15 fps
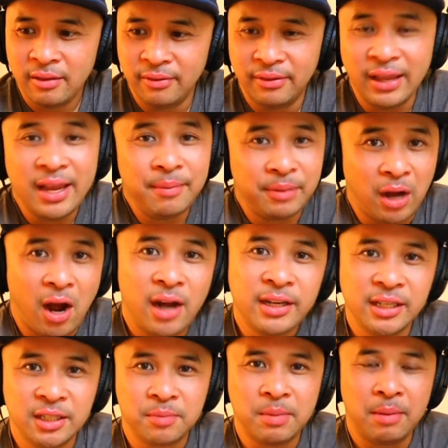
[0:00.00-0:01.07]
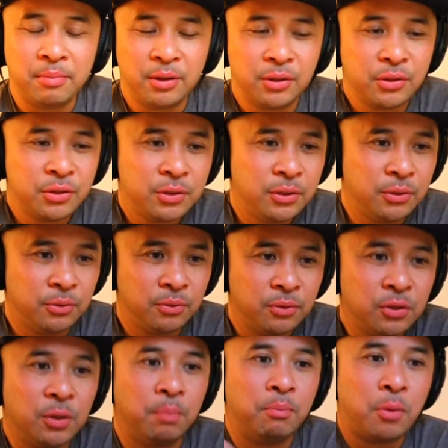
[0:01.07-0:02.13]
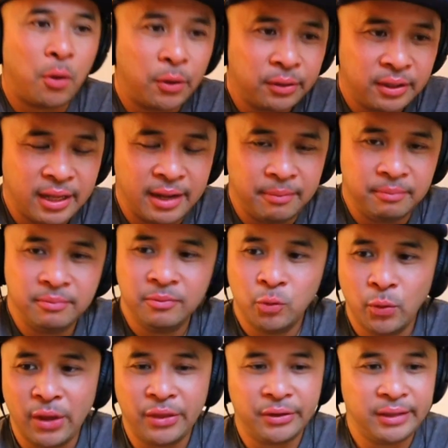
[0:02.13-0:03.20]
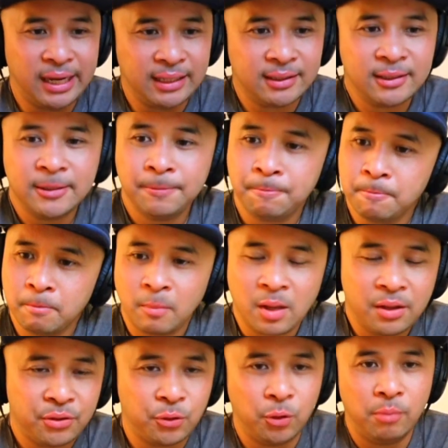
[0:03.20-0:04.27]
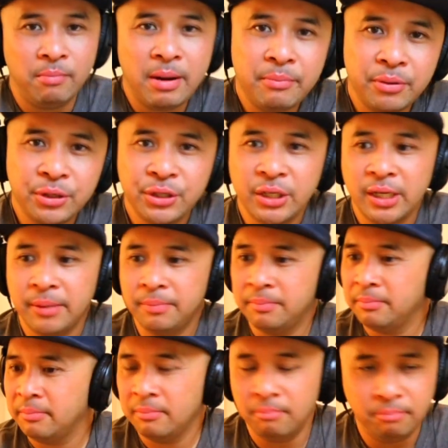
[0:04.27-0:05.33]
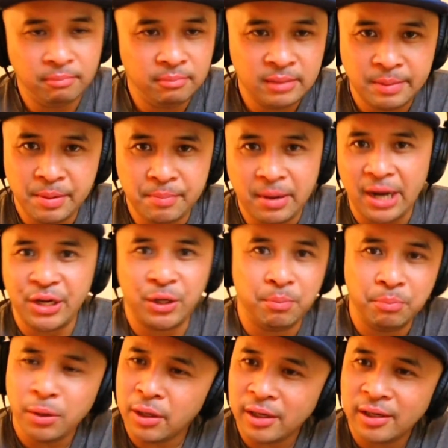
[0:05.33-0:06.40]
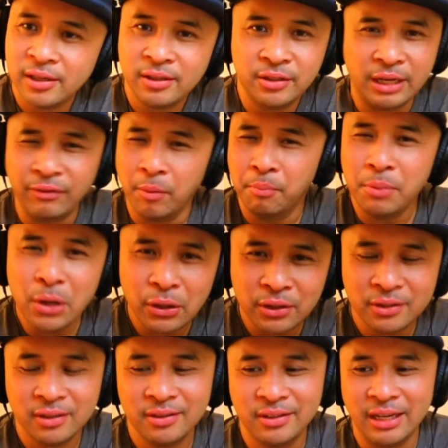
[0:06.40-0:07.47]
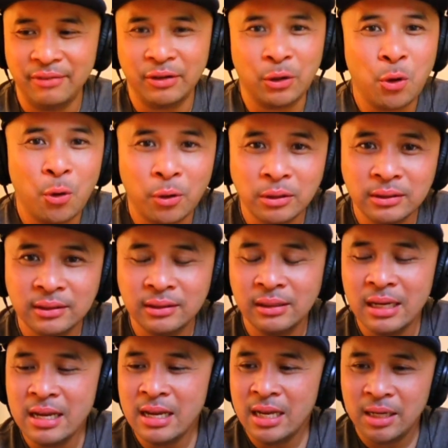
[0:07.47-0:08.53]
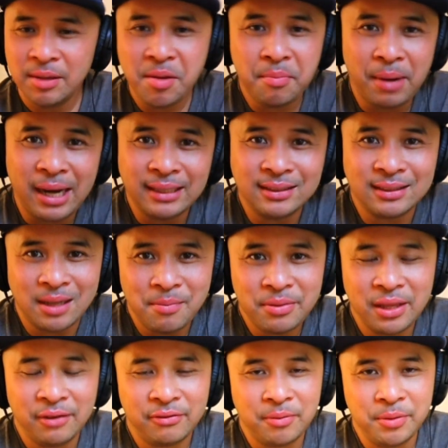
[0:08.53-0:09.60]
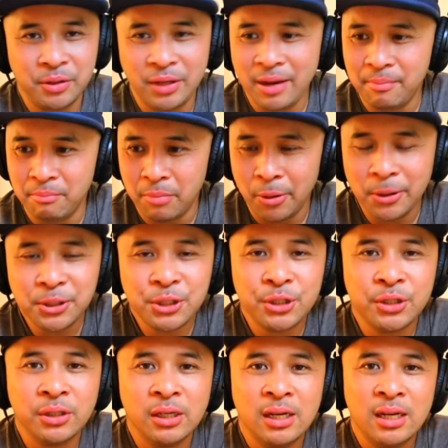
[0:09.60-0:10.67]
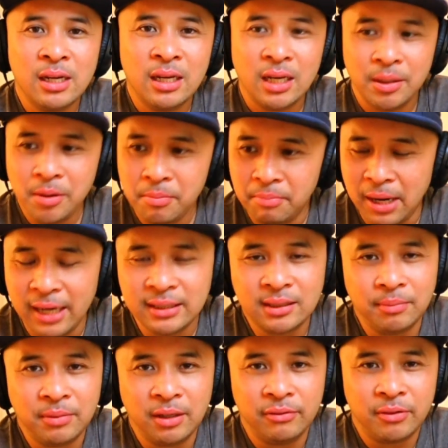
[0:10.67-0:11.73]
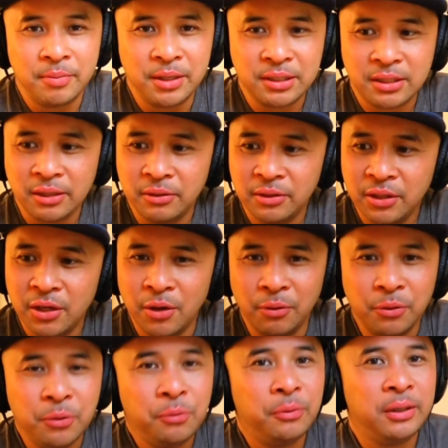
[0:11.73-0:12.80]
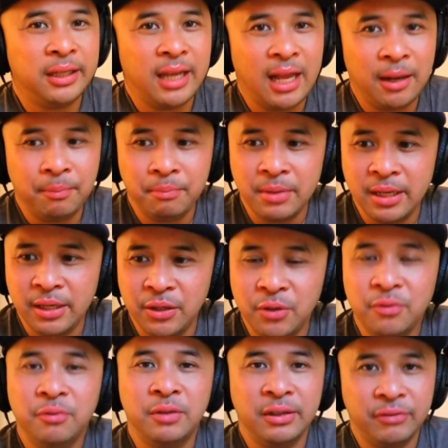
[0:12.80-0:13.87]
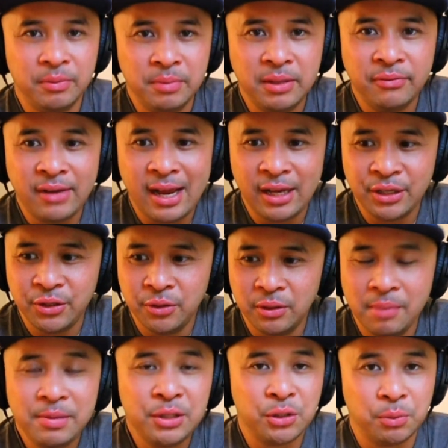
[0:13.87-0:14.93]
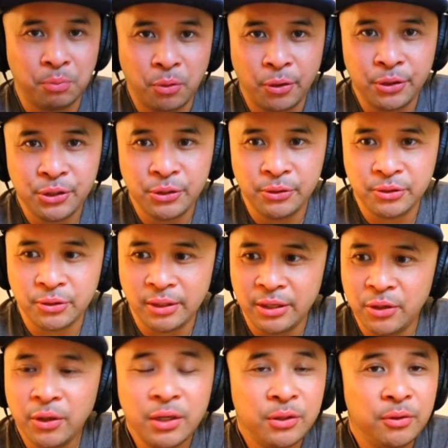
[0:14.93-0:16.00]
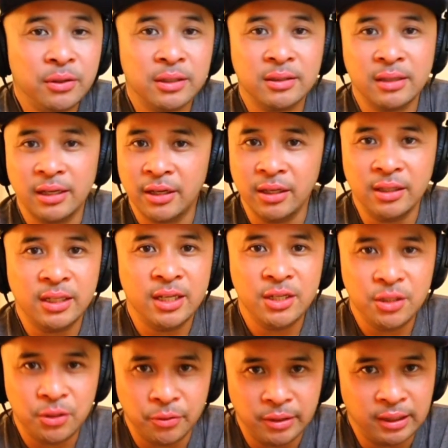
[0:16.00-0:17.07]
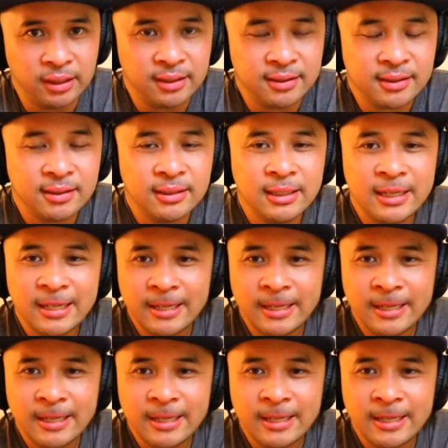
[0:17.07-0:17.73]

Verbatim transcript: them, the audience member, to support them, whether that's through a membership. Let me buy your book. Do you have a book? Do you have a course? Let me buy something from you. Do you have merch? Let me buy something from you, because you know, you really helped me. You've given me value. Let me support you so that you can do this and continue doing this,